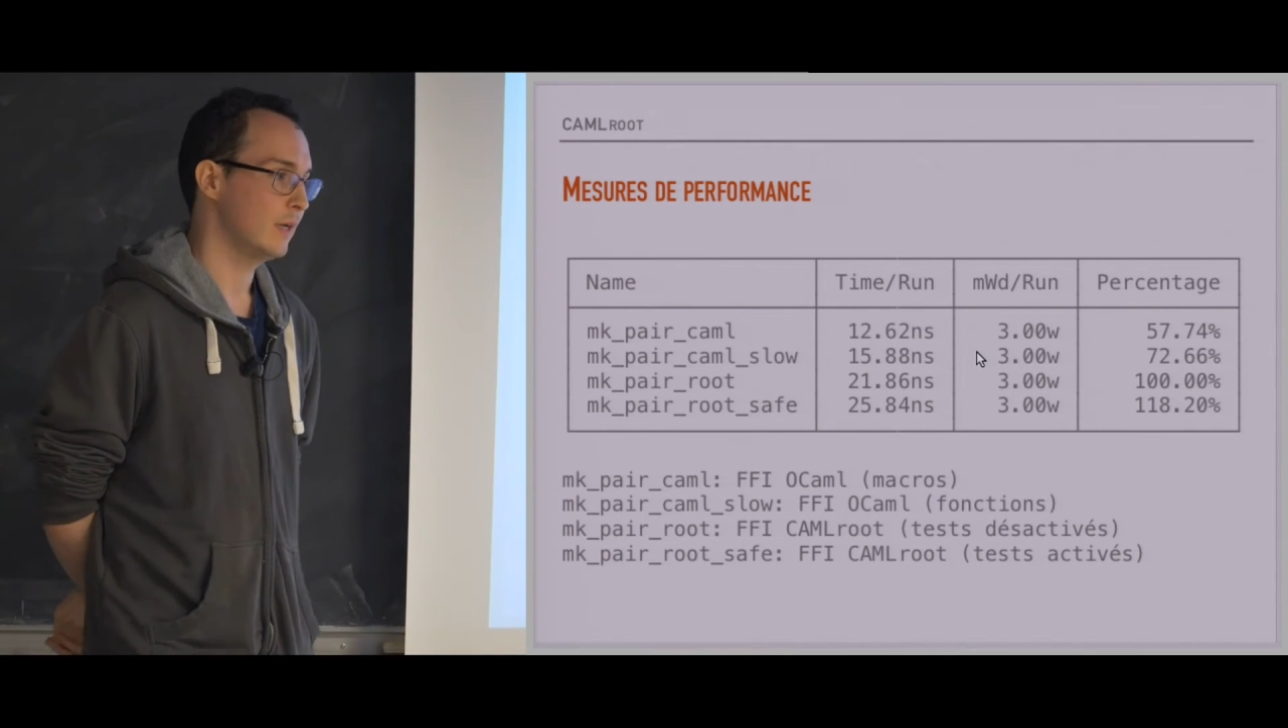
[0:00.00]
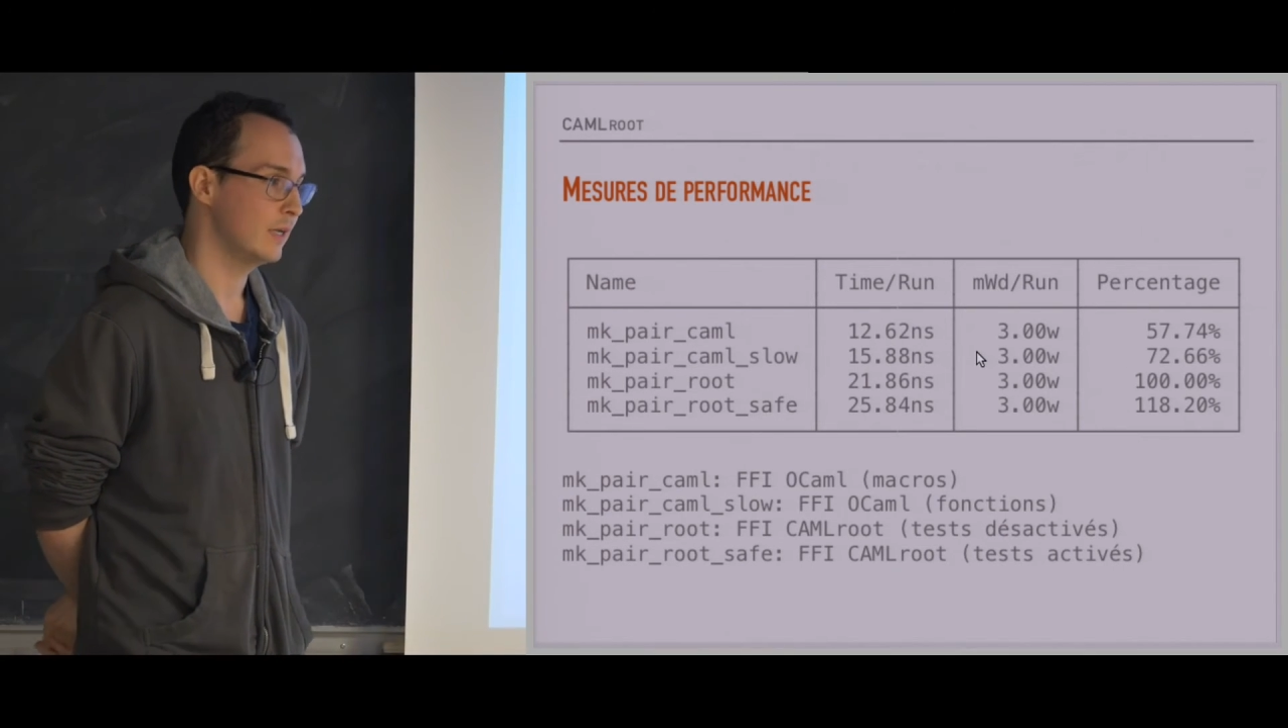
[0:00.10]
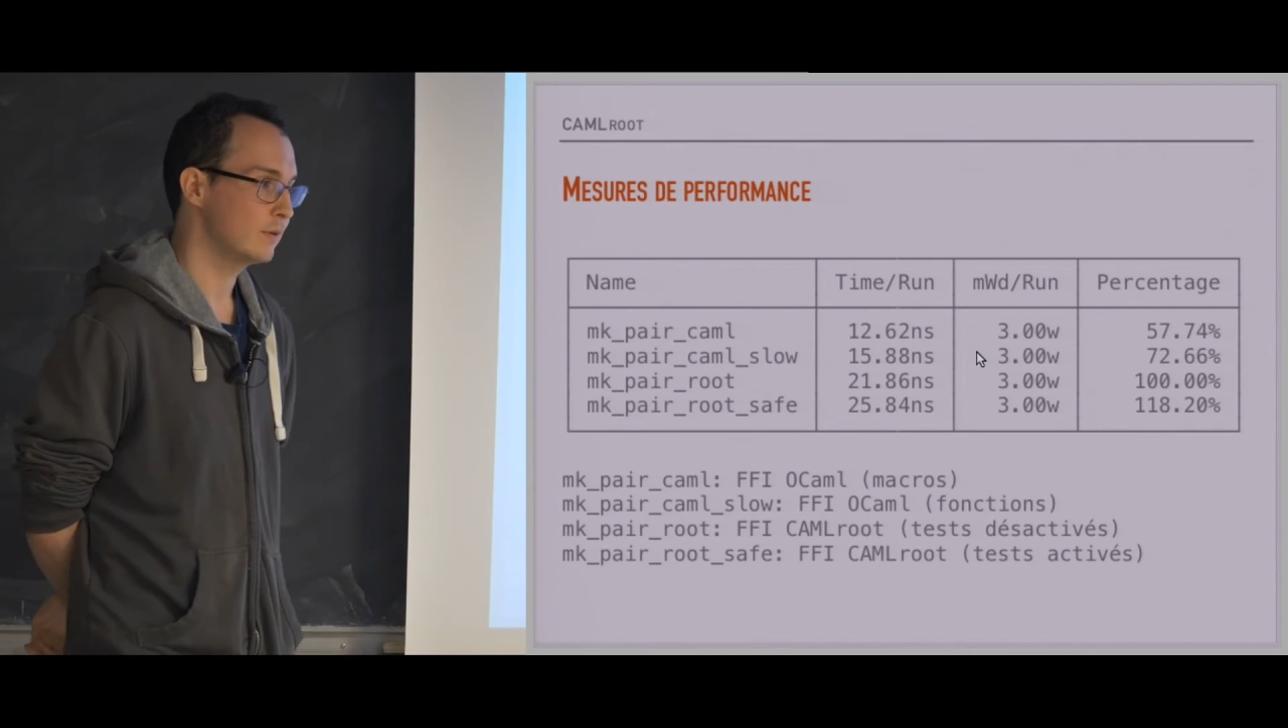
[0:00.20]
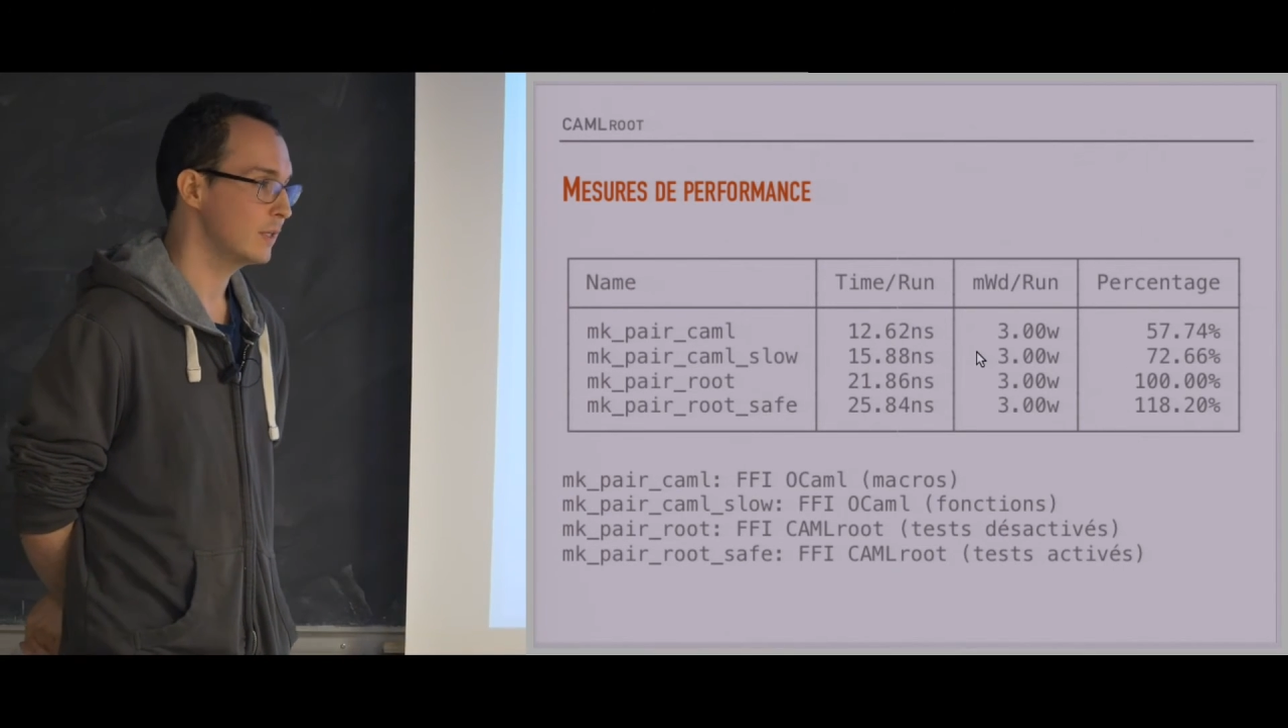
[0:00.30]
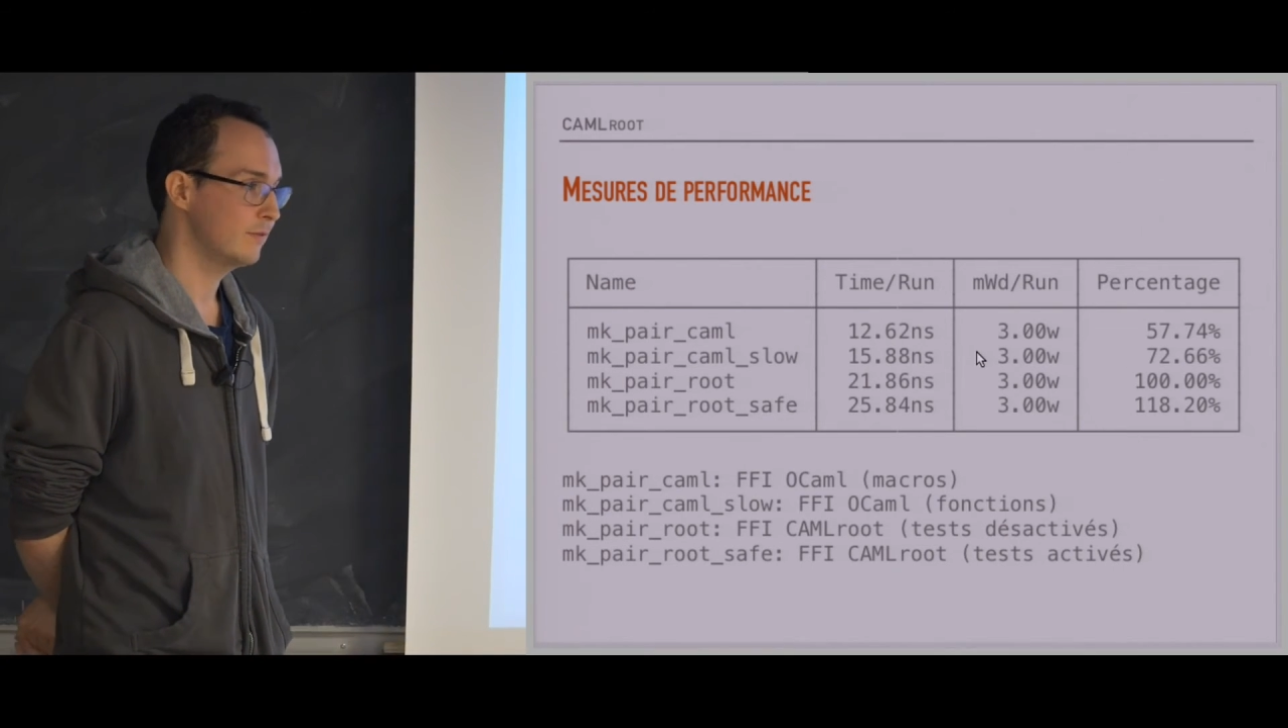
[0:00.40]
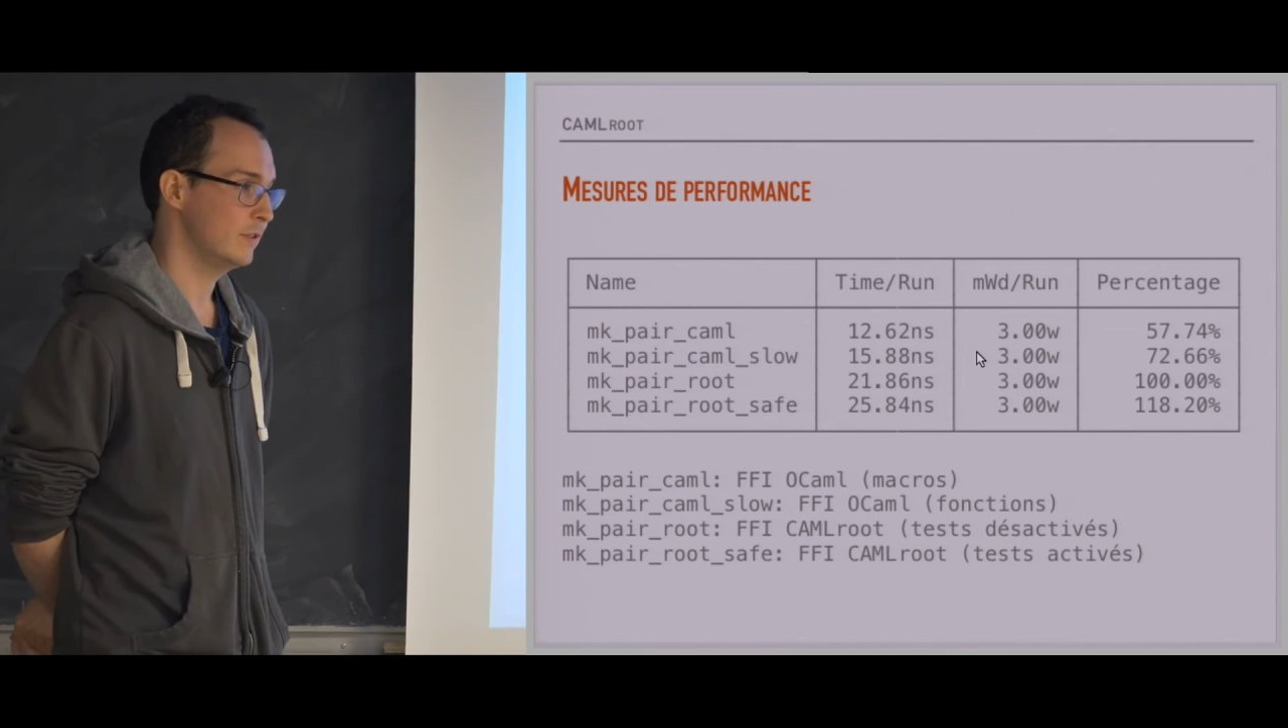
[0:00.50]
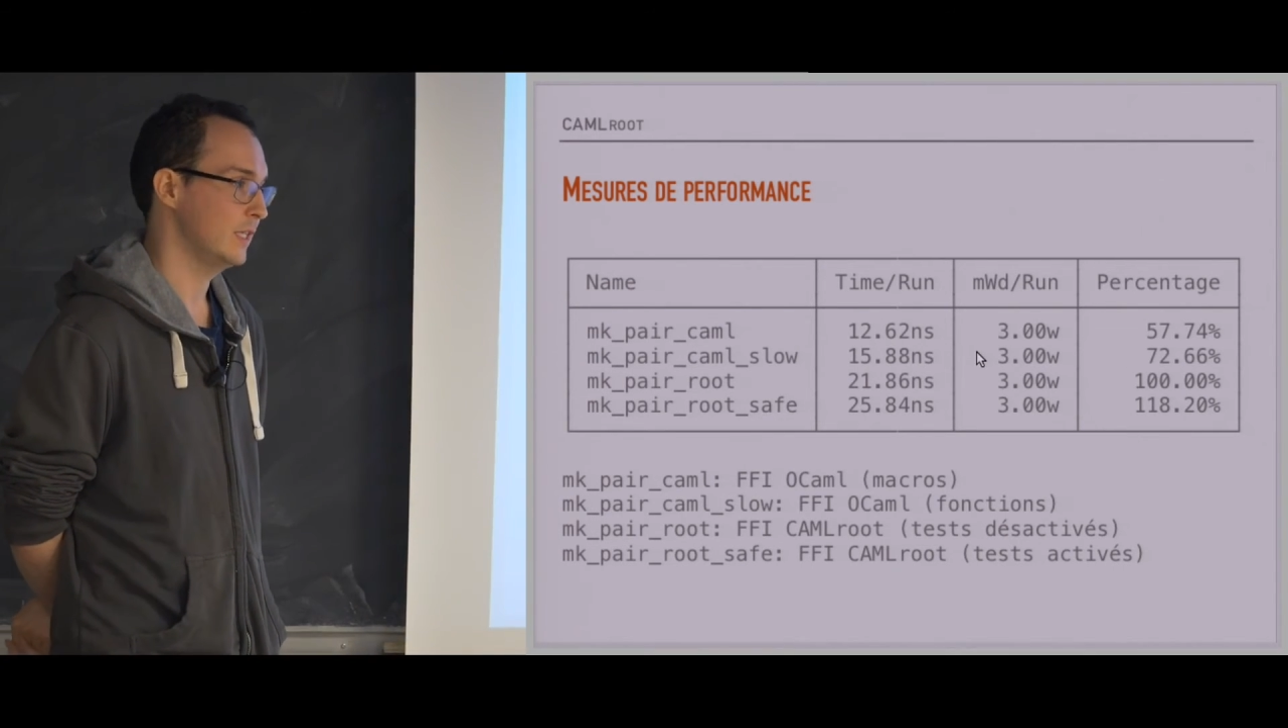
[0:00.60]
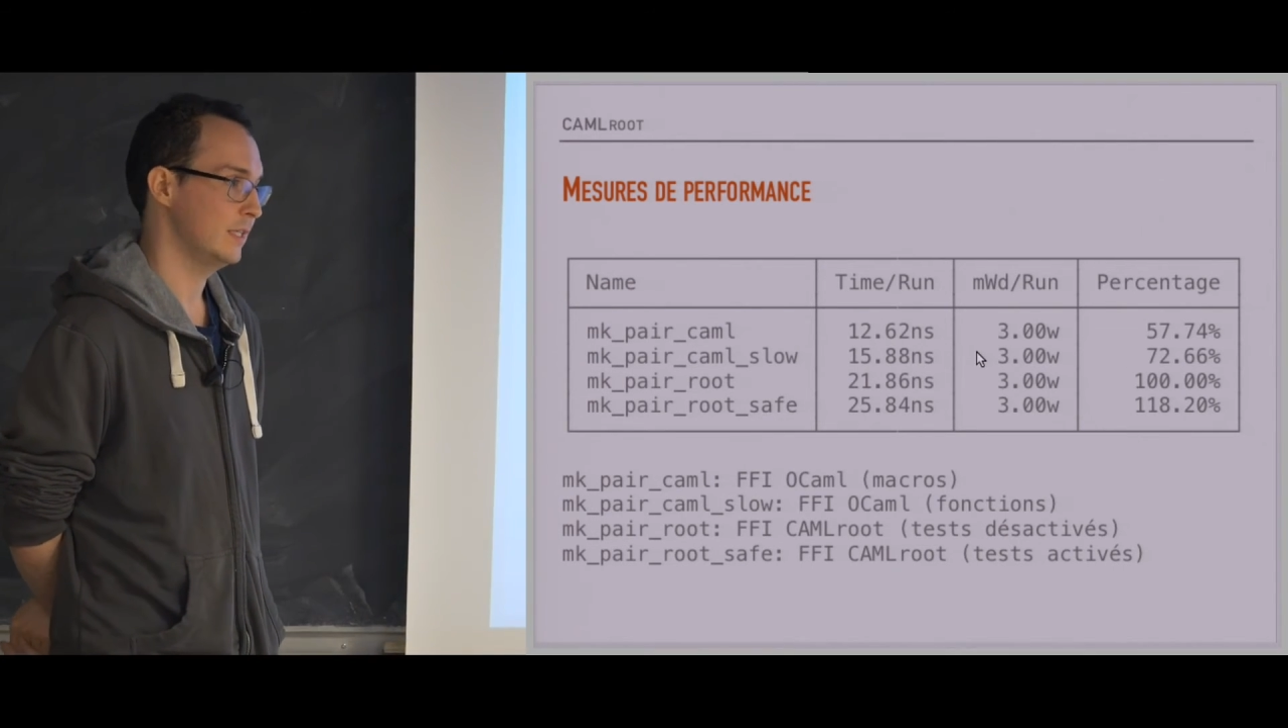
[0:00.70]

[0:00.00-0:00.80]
have any